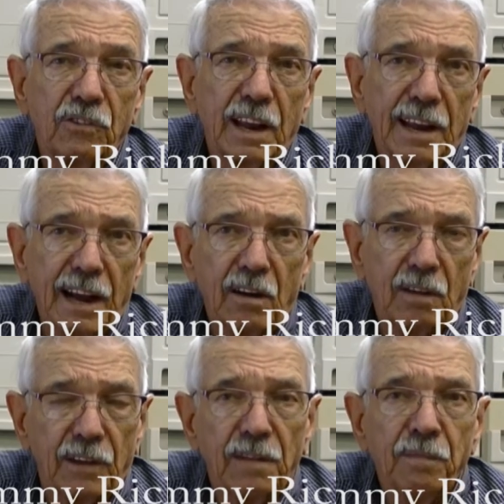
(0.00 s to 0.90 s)
stay out
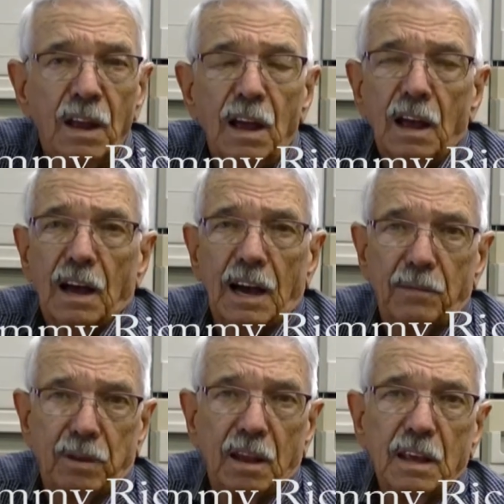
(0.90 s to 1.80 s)
of it. I
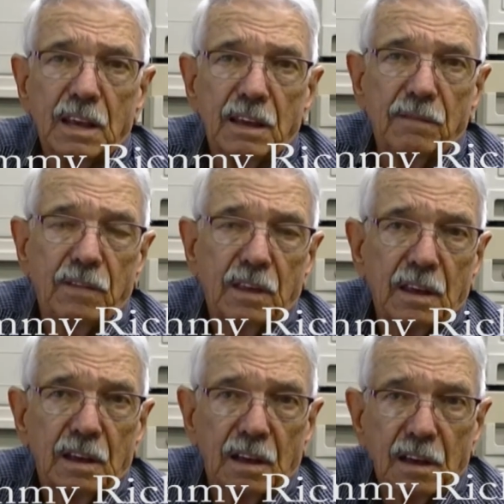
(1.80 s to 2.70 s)
believe
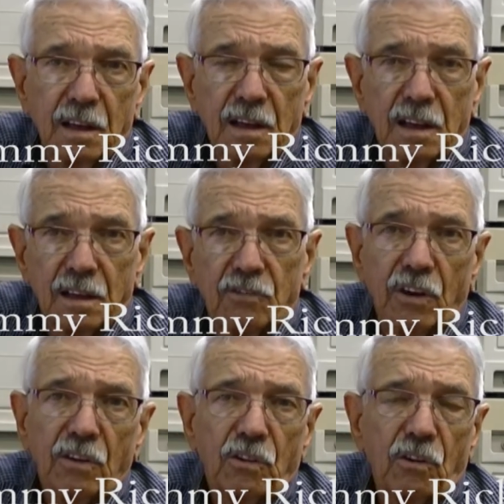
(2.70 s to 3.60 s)
the
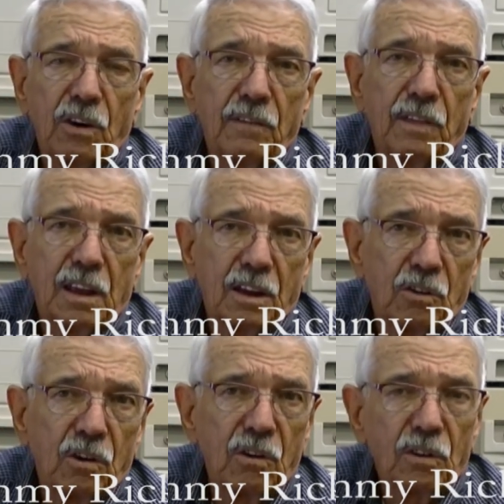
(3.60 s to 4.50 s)
Secretary of the
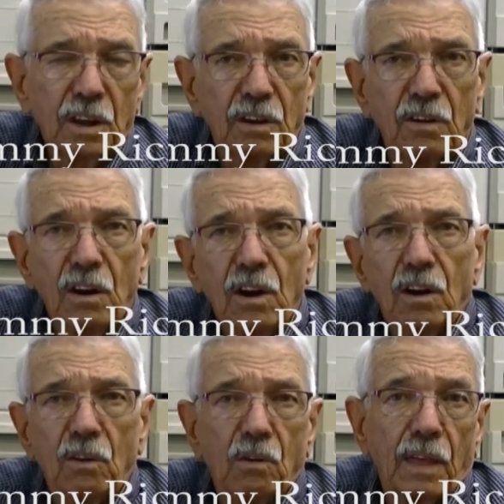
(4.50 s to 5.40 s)
Interior,
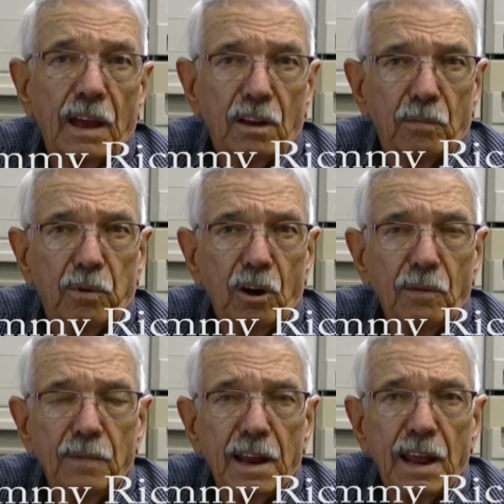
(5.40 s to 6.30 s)
or that
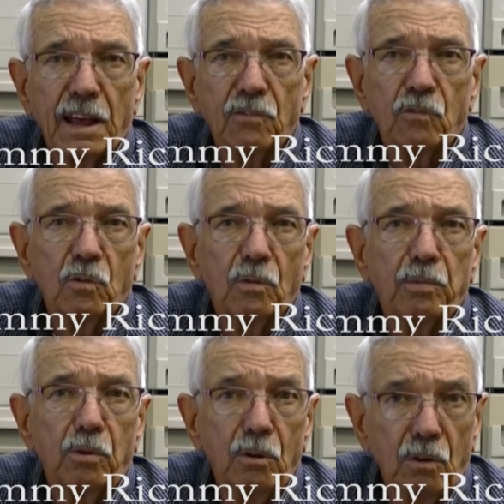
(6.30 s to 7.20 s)
department, has to
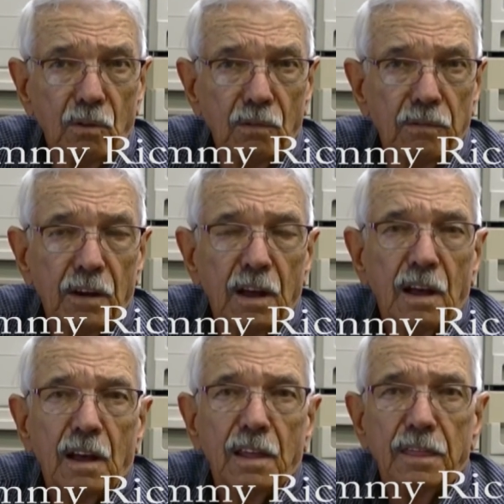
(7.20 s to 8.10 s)
approve
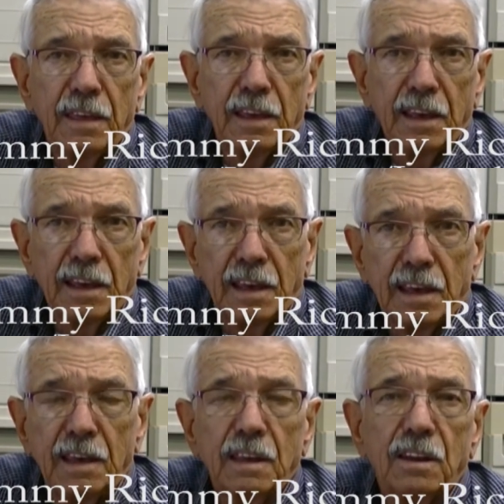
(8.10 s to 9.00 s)

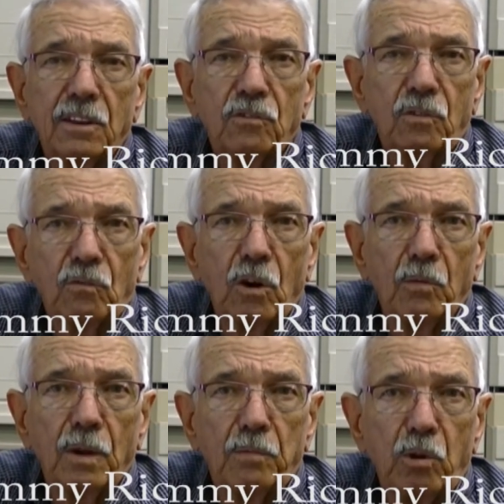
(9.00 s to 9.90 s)
the
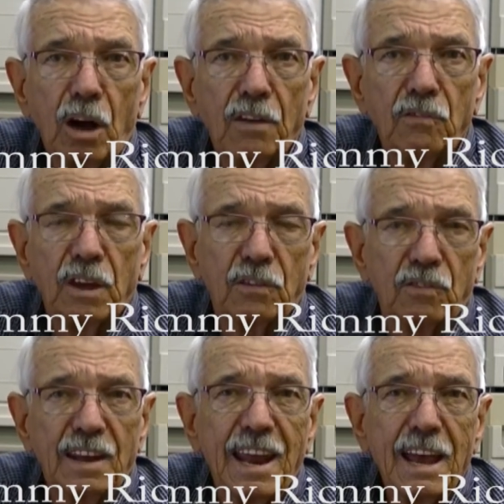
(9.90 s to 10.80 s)
disenrollment process,
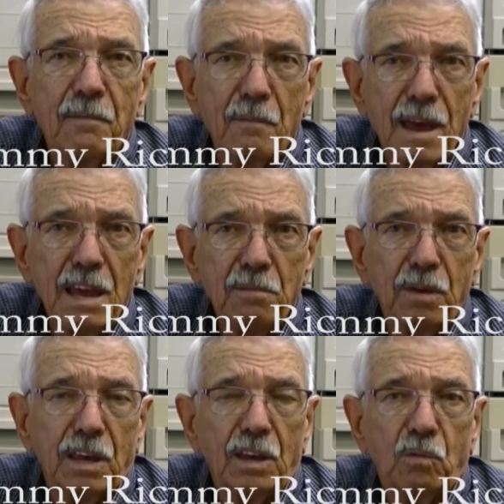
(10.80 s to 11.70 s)
and that may
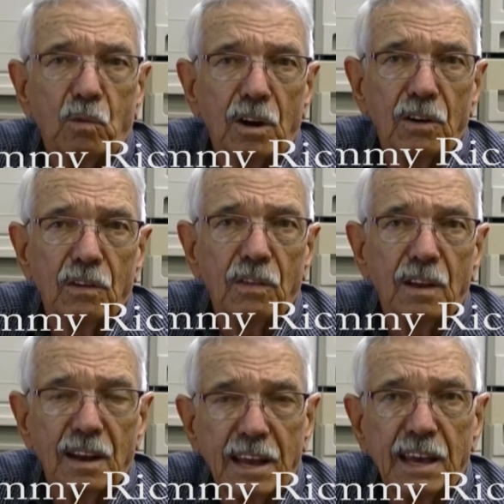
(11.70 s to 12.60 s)
be where the
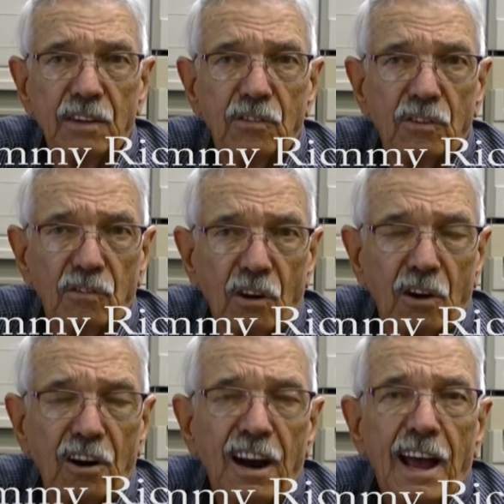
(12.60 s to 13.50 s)
linkages
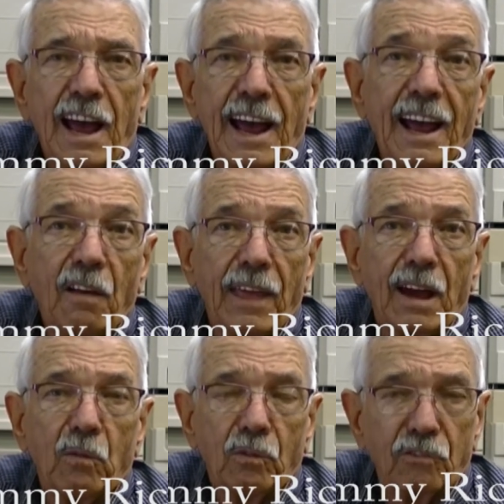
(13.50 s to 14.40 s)
are, how
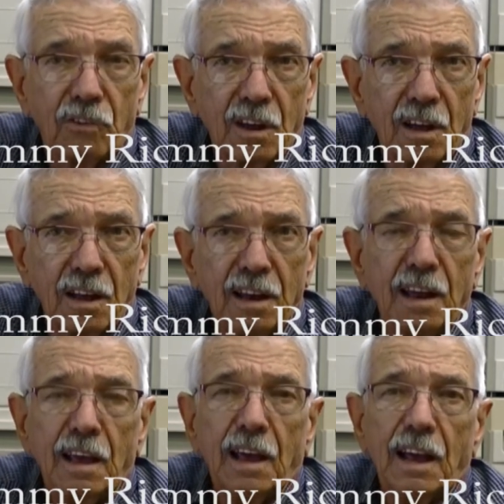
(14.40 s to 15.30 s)
that was
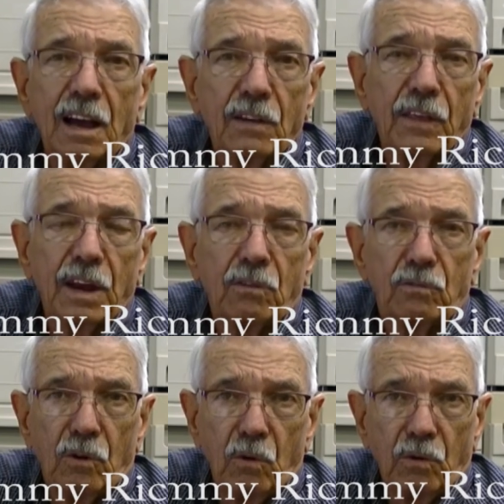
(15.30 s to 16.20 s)
done, how they
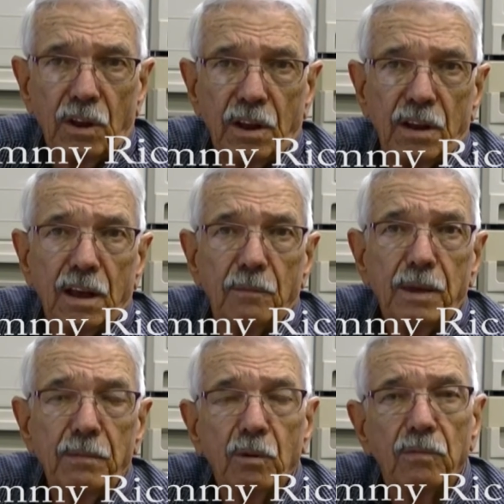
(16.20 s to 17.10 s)
eroded
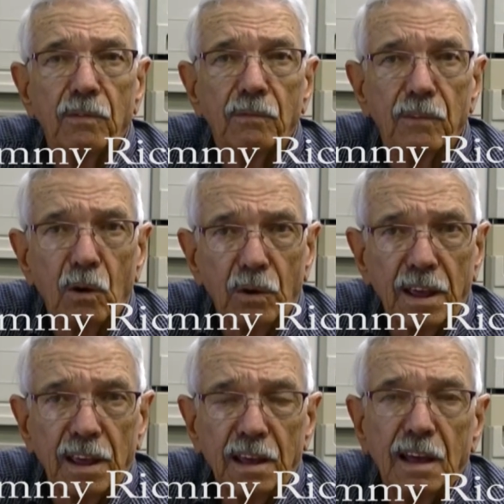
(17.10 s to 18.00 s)
people from
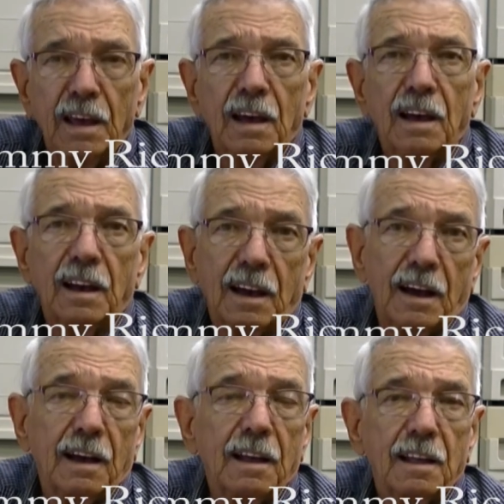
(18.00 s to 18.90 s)
voting,
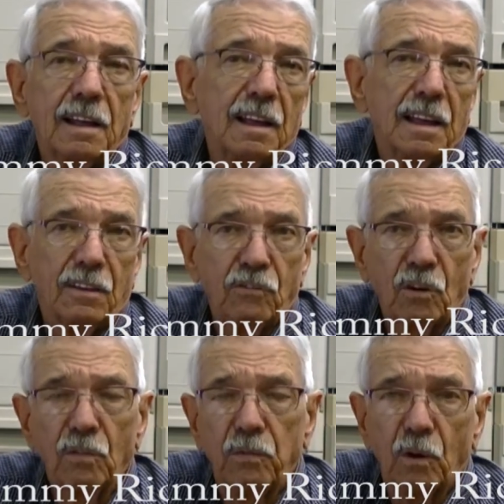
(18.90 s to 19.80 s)
and
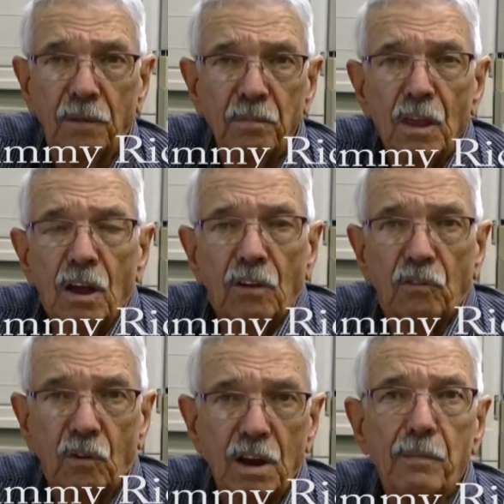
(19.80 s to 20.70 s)
so forth.
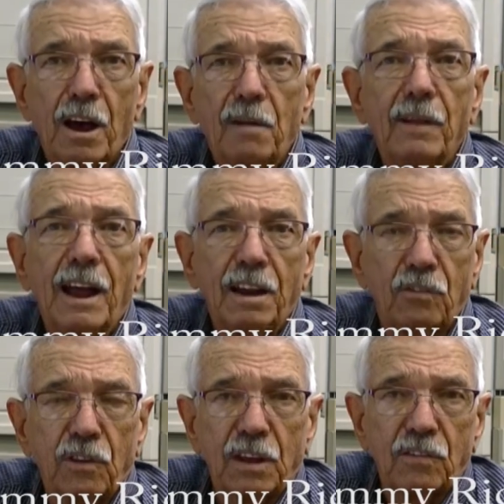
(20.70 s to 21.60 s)
So, and the bottom line is
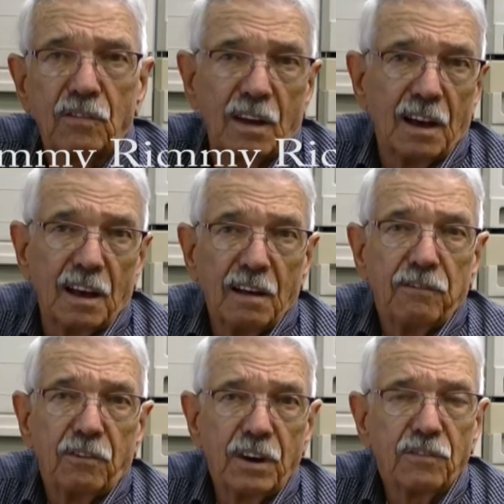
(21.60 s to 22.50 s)
this.
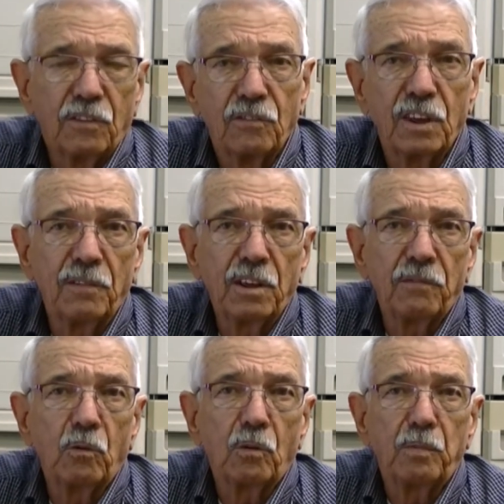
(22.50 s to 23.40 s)
For instance,
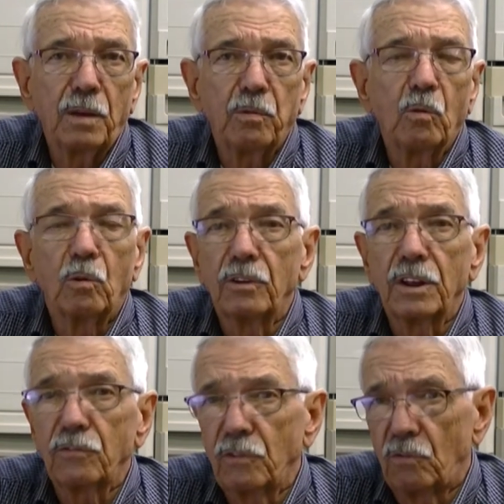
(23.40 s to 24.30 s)
74 people were
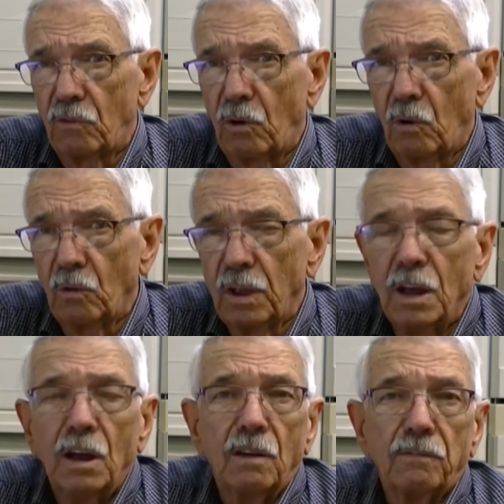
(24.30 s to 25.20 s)
disenrolled
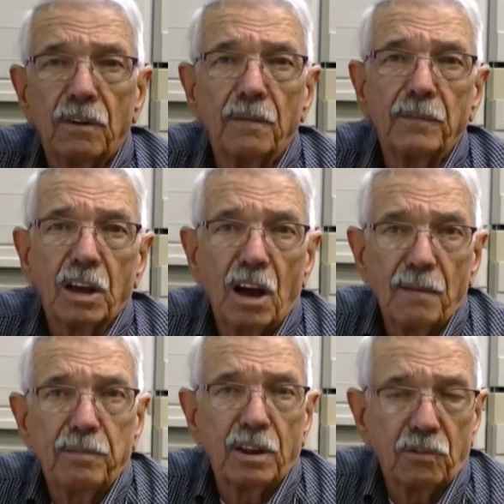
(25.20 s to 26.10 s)
from the
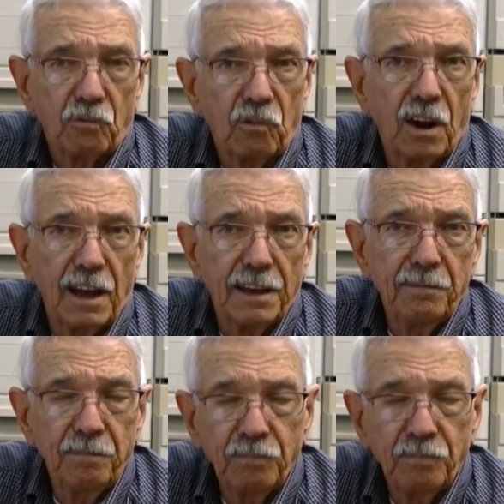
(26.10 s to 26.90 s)
Hopland tribe.